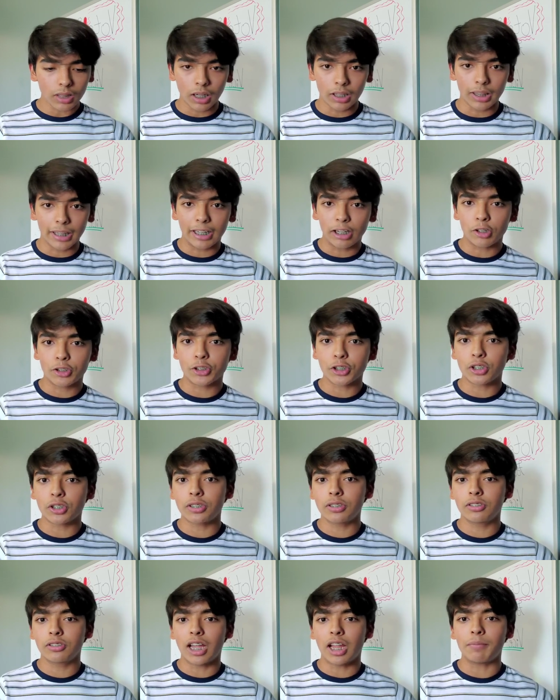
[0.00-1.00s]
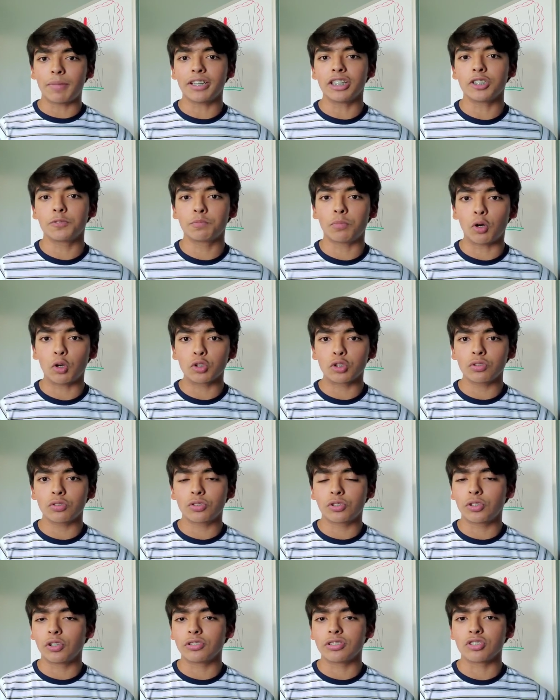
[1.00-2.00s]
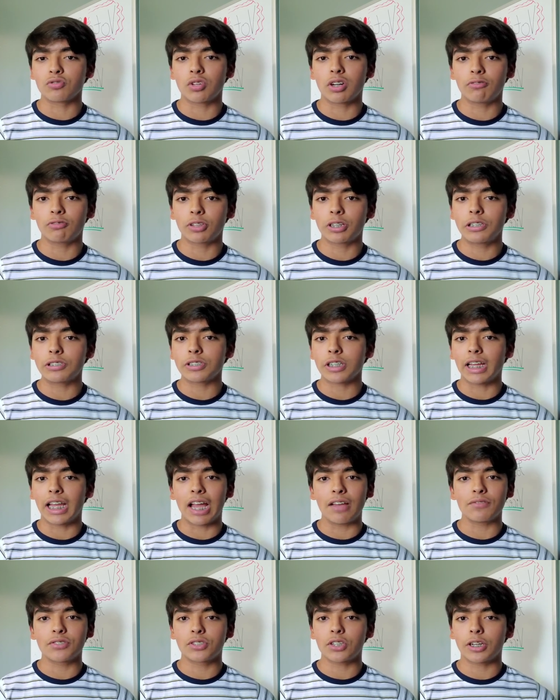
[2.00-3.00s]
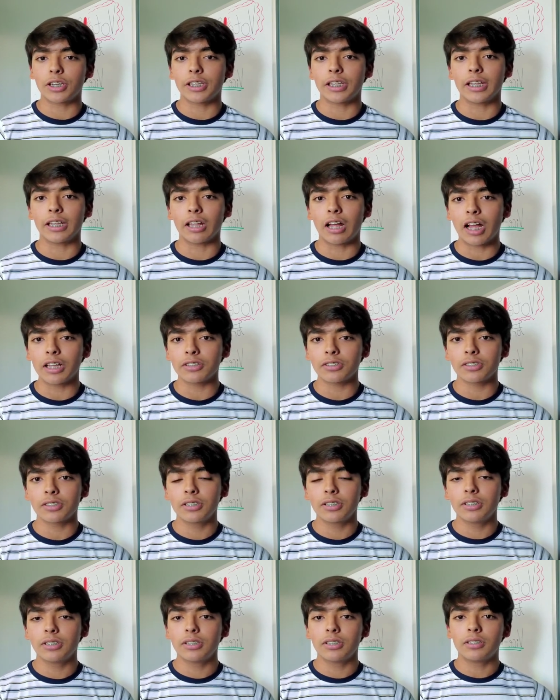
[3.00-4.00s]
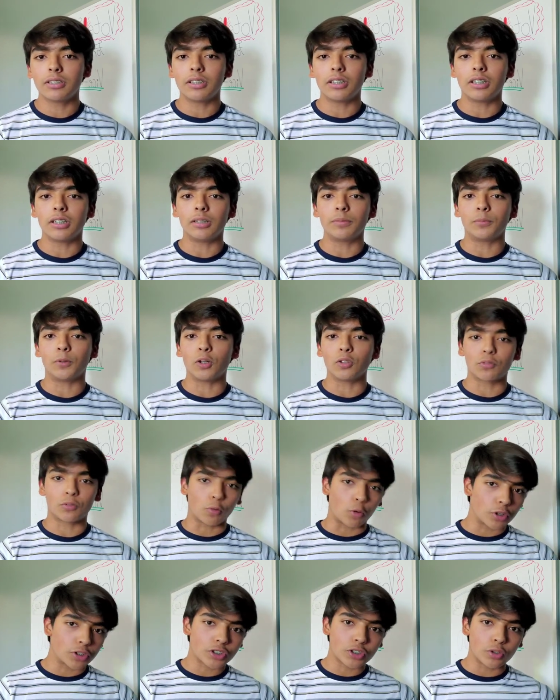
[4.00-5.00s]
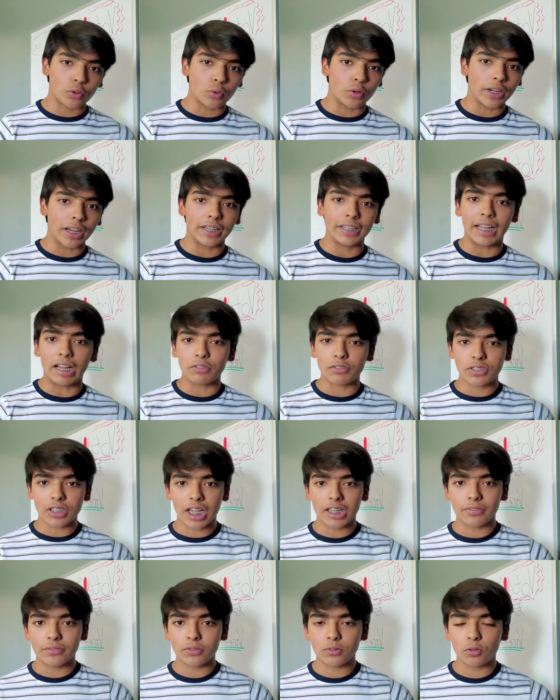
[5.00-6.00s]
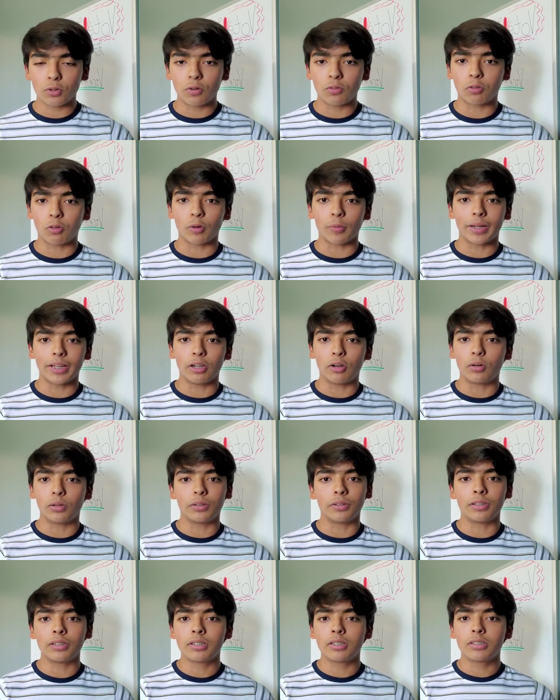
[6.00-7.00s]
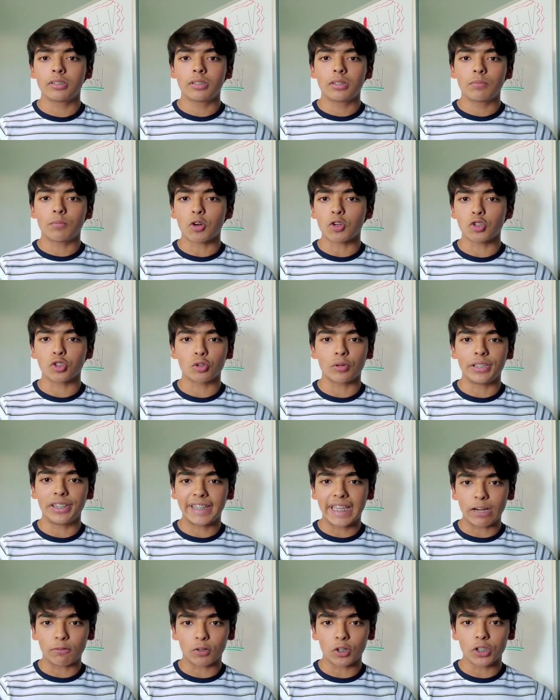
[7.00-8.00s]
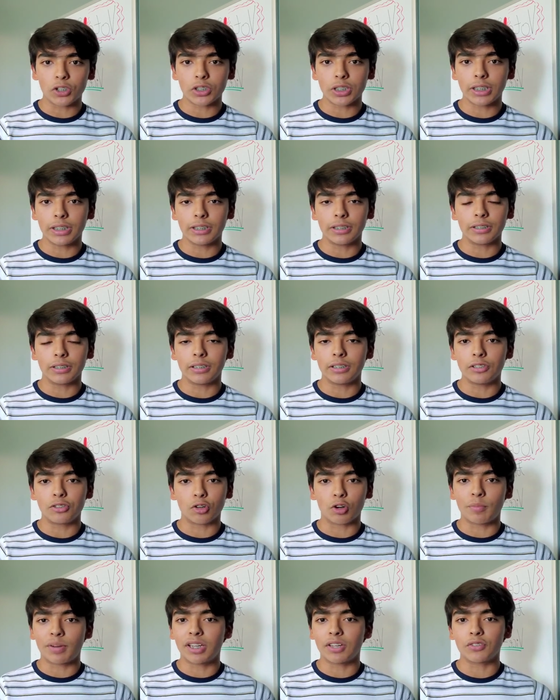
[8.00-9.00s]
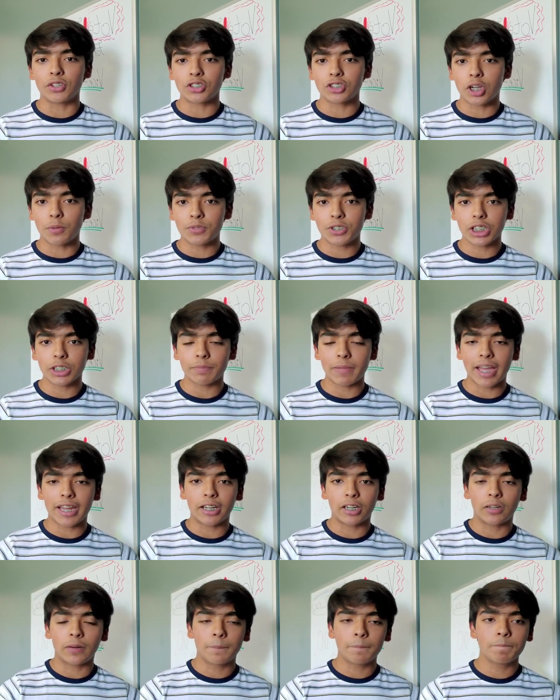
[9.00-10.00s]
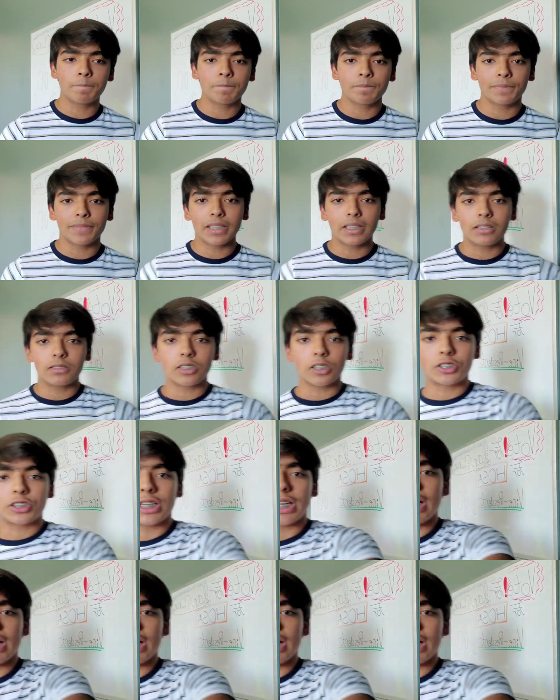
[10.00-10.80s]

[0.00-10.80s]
literature at my disposal to use as reference. I have studied a lot, both for school and outside of school, for my own personal endeavors and enjoyment of the subject matter, such